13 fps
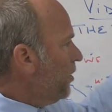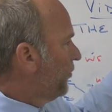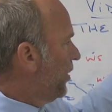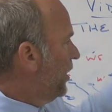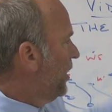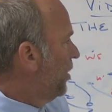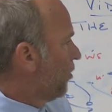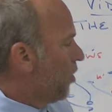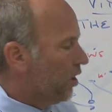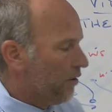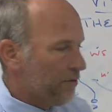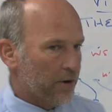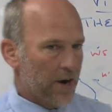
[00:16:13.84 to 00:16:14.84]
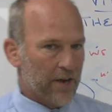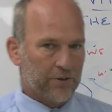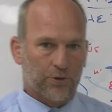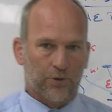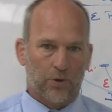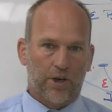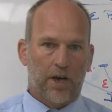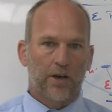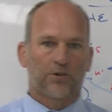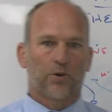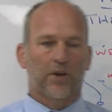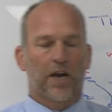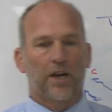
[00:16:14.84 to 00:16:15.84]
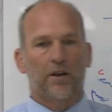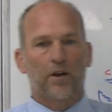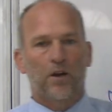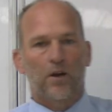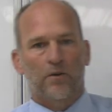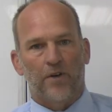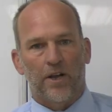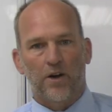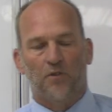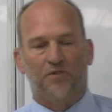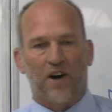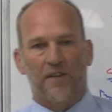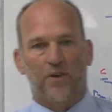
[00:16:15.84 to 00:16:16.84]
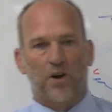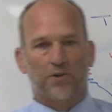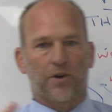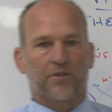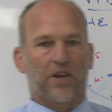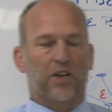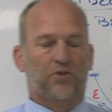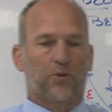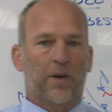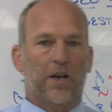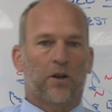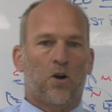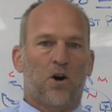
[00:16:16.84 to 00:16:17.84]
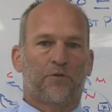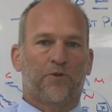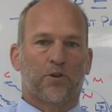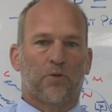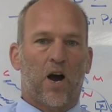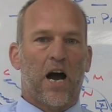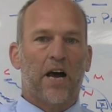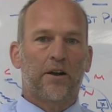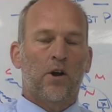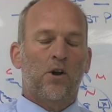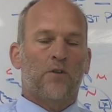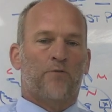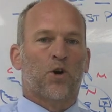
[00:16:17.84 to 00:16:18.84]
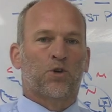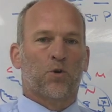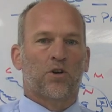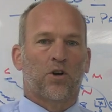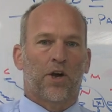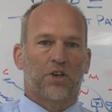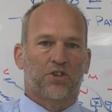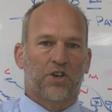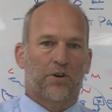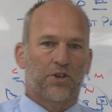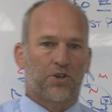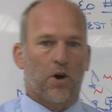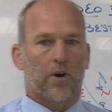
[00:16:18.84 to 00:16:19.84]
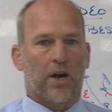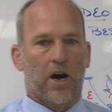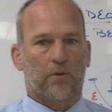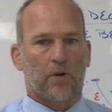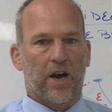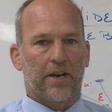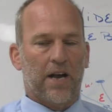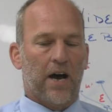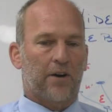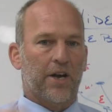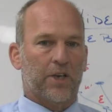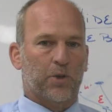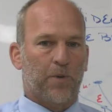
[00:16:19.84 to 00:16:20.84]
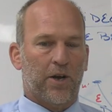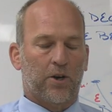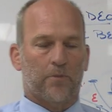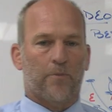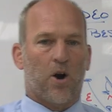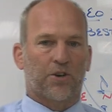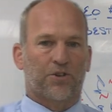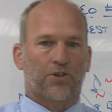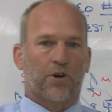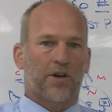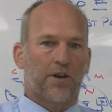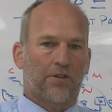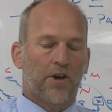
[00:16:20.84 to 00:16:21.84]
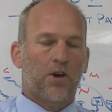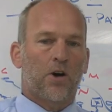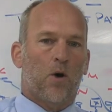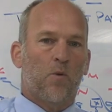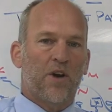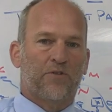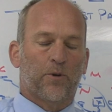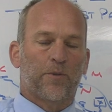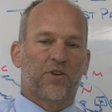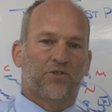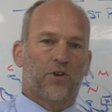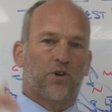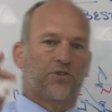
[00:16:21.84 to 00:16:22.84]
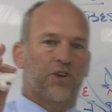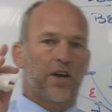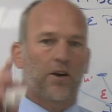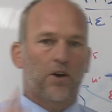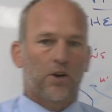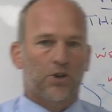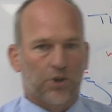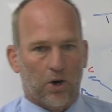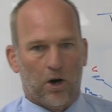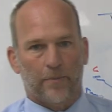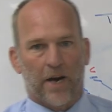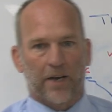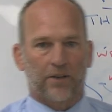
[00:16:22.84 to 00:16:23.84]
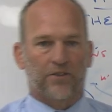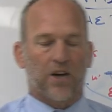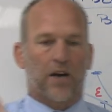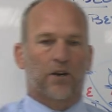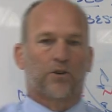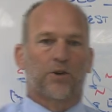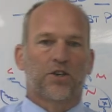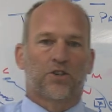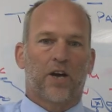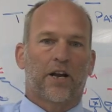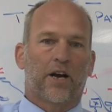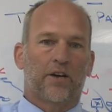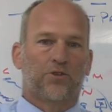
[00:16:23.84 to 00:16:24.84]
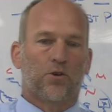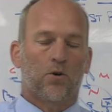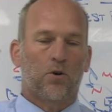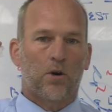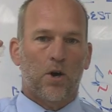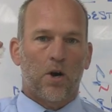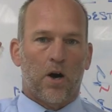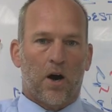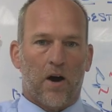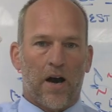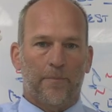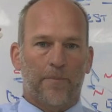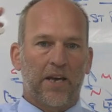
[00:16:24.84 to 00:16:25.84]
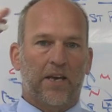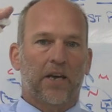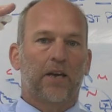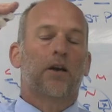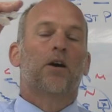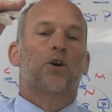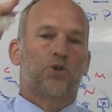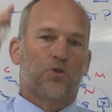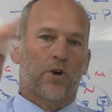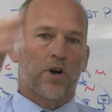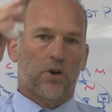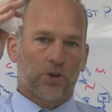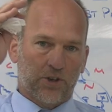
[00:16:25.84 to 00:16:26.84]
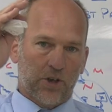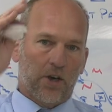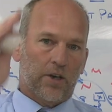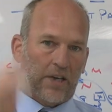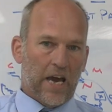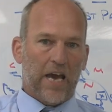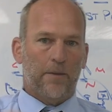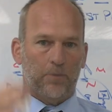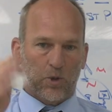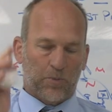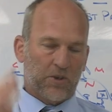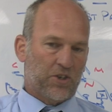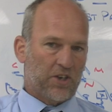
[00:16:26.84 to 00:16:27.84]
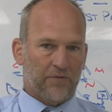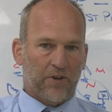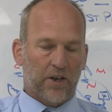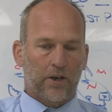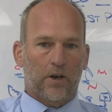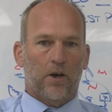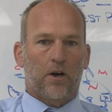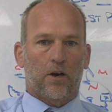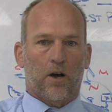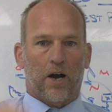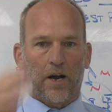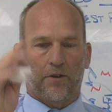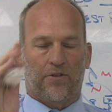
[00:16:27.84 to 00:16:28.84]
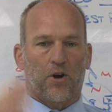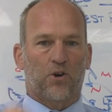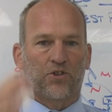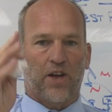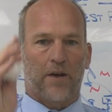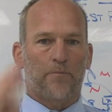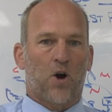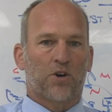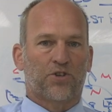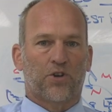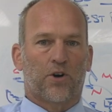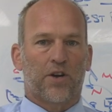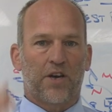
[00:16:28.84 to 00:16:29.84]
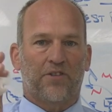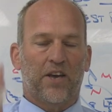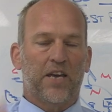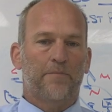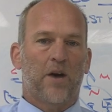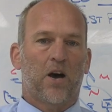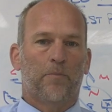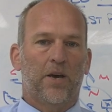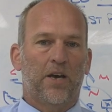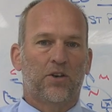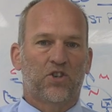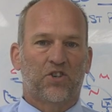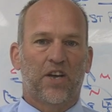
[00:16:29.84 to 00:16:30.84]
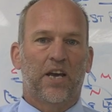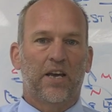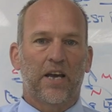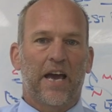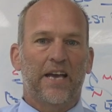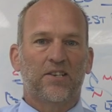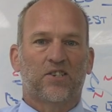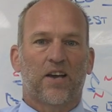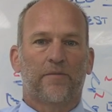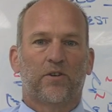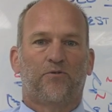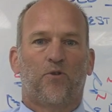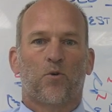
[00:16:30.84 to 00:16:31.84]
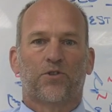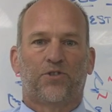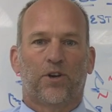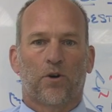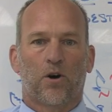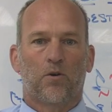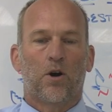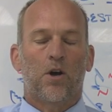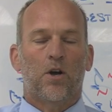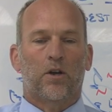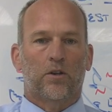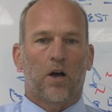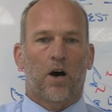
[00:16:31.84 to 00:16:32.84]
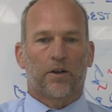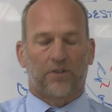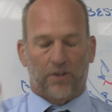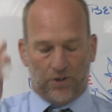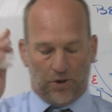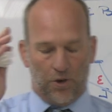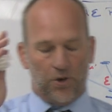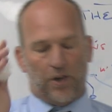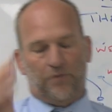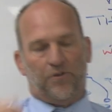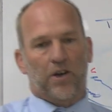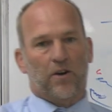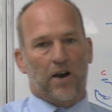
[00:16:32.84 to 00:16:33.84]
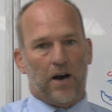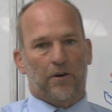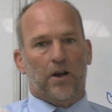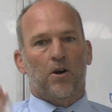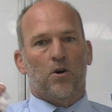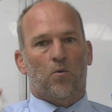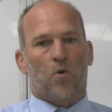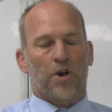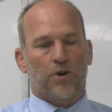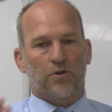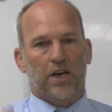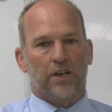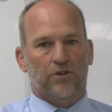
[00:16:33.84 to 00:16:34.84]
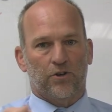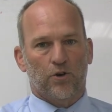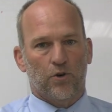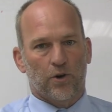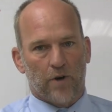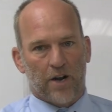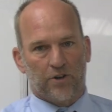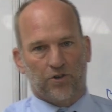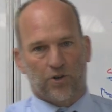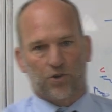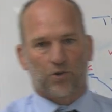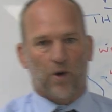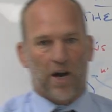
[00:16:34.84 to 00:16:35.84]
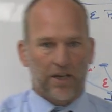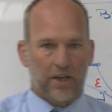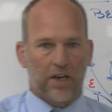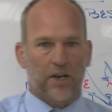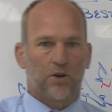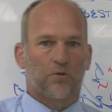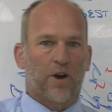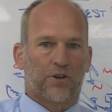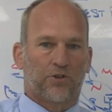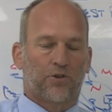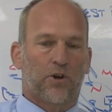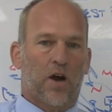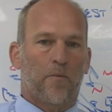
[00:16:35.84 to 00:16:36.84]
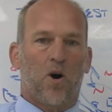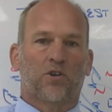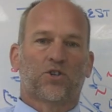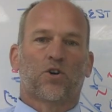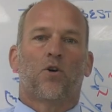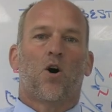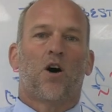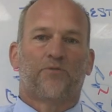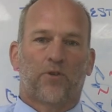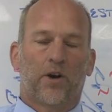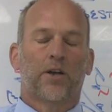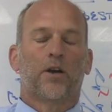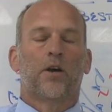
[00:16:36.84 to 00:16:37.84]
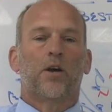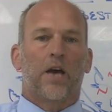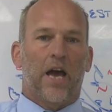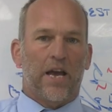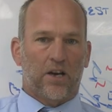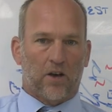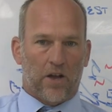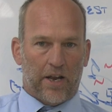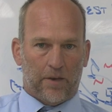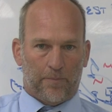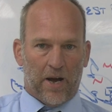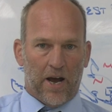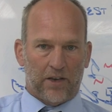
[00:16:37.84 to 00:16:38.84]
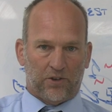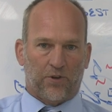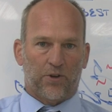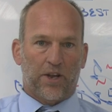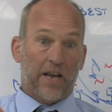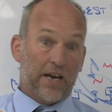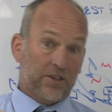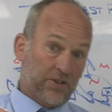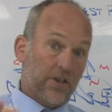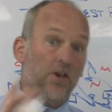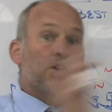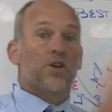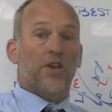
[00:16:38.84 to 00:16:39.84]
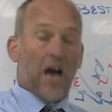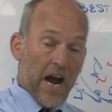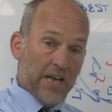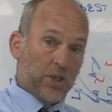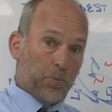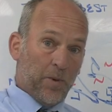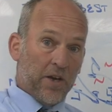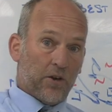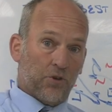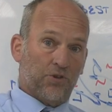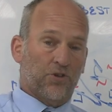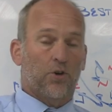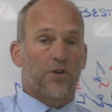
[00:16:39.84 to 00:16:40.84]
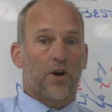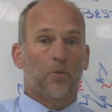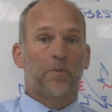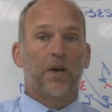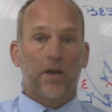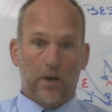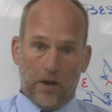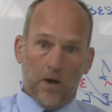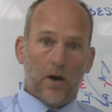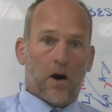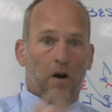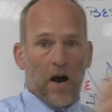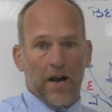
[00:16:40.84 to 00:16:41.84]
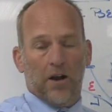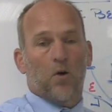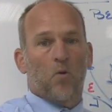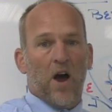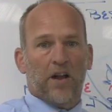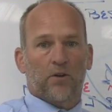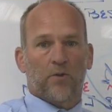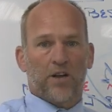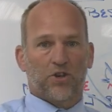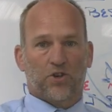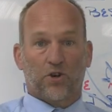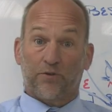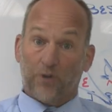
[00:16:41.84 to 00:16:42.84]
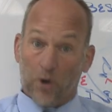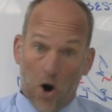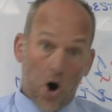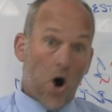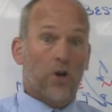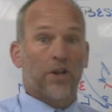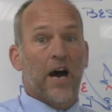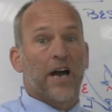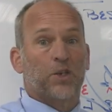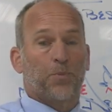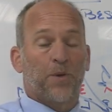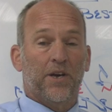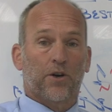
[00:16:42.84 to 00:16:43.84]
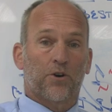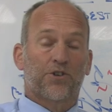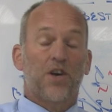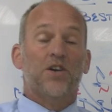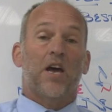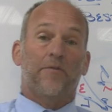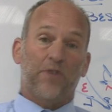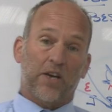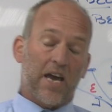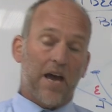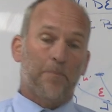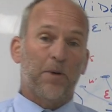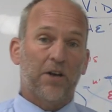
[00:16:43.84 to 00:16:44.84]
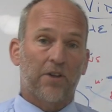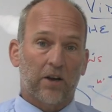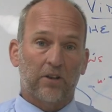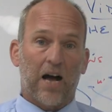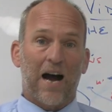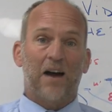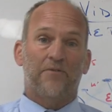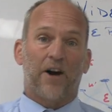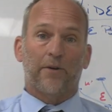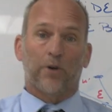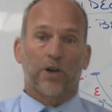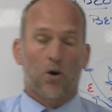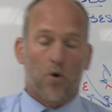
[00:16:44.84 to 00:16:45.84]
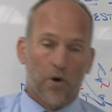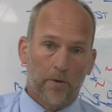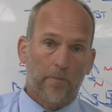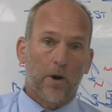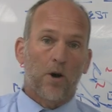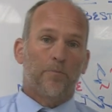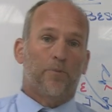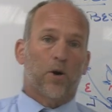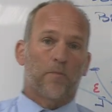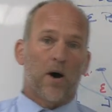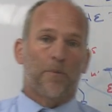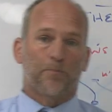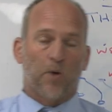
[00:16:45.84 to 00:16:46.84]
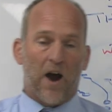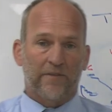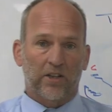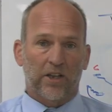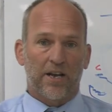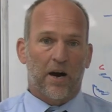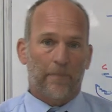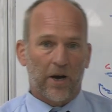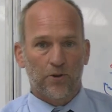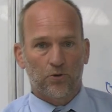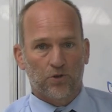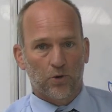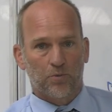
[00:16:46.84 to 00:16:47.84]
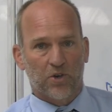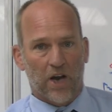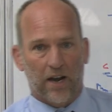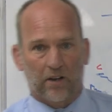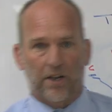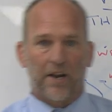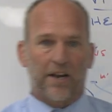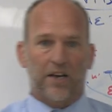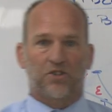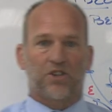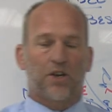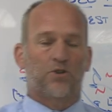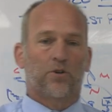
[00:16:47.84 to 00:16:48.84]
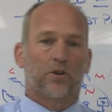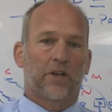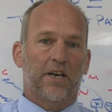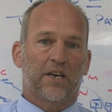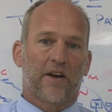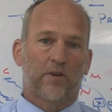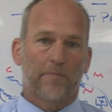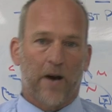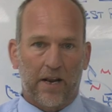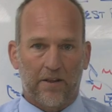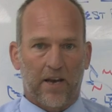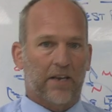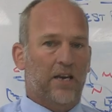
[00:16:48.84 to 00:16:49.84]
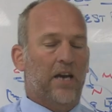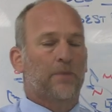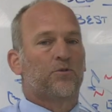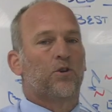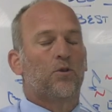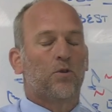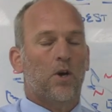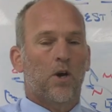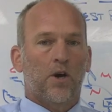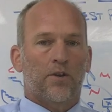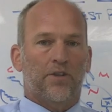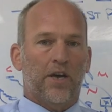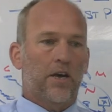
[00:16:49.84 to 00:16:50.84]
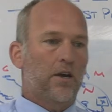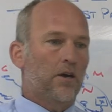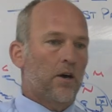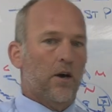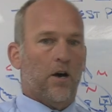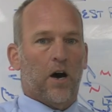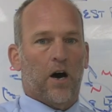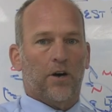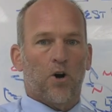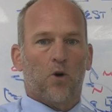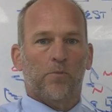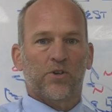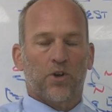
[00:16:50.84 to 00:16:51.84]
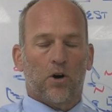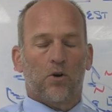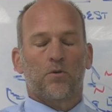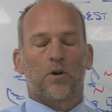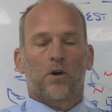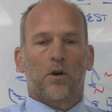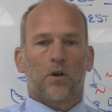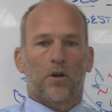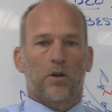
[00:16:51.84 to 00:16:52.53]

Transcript: to hear all of your answers, okay? So again, video 500. Thanks for being along for the ride. Virtual clinic series going on right now. Next speaker, March 30th, a week from this Thursday, Sean McIntyre, Creekside High School. All right, making drills game specific. All right, Thursday, March 30th, email me, sting8740, so you can figure out what you need to do to register so I can get you registered. I'm also offering a clinic pass for the next 9 speakers, so there'll be, all right, a way to register for all 9 speakers. If you can't be there live, I record them, put them up privately on my YouTube channel, and then I send you the link. Everybody that came to the Noma Zone